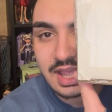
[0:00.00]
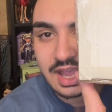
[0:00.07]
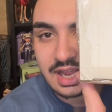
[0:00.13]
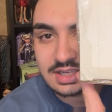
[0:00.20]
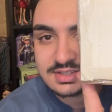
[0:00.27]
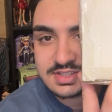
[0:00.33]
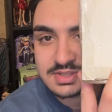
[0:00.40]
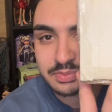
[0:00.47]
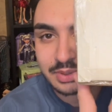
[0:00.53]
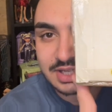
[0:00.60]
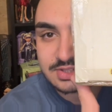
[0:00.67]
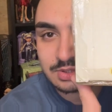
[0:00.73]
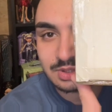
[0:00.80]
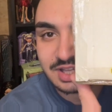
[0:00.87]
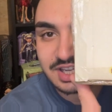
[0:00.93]
And it says
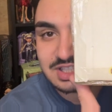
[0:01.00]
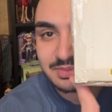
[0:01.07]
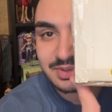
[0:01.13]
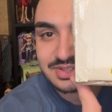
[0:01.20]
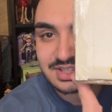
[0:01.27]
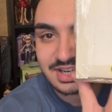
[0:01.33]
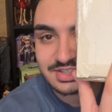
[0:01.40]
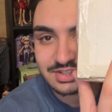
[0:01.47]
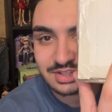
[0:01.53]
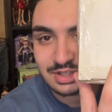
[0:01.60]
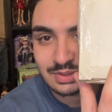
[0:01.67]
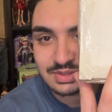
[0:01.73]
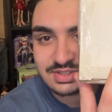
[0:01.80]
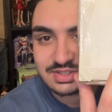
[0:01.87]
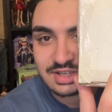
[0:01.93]
Bratz Collectibles. It has a
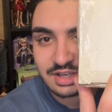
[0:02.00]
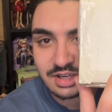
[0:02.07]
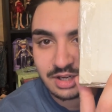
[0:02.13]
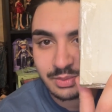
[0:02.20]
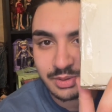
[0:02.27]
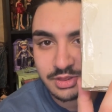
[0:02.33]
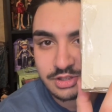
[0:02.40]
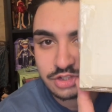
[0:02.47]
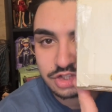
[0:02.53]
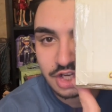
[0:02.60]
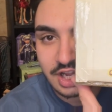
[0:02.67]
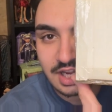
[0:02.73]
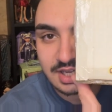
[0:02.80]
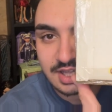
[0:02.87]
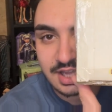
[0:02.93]
cute sticker with
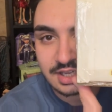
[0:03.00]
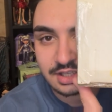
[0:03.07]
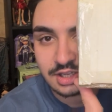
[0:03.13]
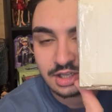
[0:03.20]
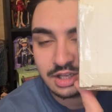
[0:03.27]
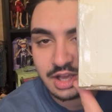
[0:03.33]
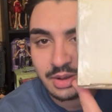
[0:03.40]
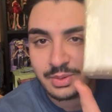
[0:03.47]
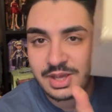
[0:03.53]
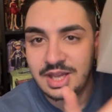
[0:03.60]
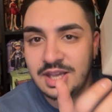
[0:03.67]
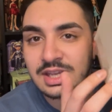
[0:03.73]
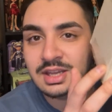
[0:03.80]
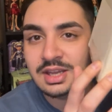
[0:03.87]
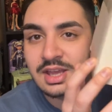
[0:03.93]
Jade and
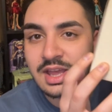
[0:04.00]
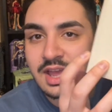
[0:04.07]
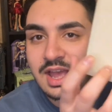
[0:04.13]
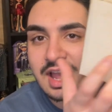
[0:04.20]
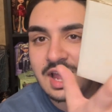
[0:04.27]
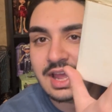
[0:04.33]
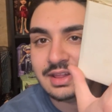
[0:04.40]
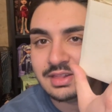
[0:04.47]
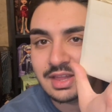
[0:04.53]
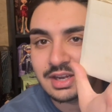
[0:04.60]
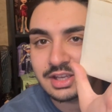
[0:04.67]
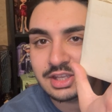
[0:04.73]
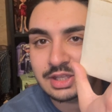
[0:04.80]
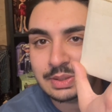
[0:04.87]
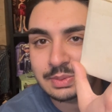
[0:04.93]
Cloe and then a
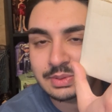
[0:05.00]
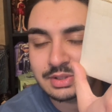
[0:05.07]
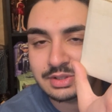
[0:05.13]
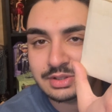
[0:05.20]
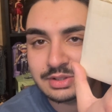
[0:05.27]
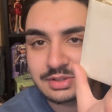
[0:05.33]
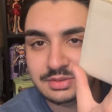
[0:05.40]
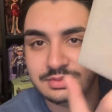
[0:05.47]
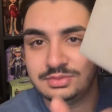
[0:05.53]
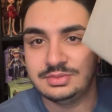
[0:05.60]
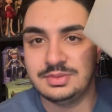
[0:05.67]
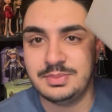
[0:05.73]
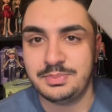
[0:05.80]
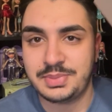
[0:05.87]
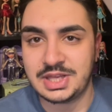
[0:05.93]
cute little
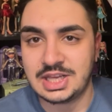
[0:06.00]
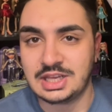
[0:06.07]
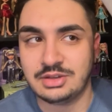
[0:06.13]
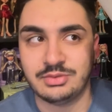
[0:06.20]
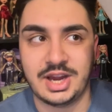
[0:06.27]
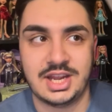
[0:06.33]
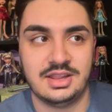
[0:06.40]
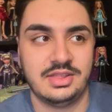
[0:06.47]
bee right